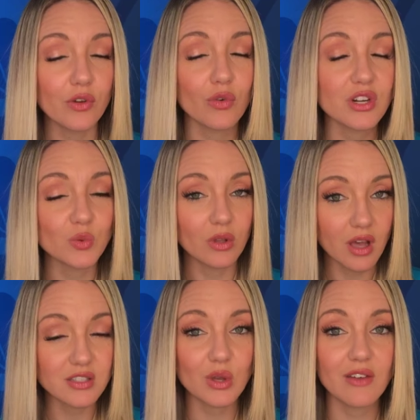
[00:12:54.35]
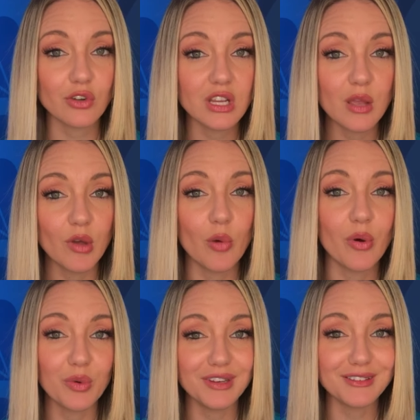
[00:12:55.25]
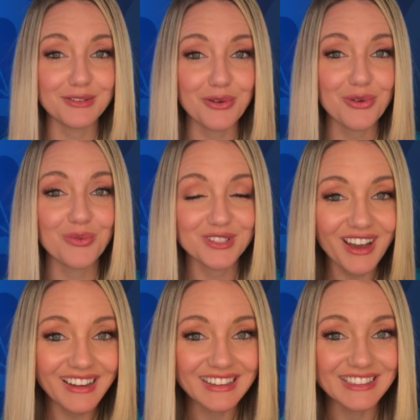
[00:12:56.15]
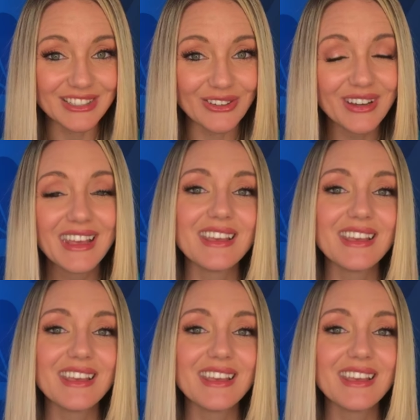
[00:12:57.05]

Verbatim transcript: Of course, we'll also have your email, but we need to know who we're talking to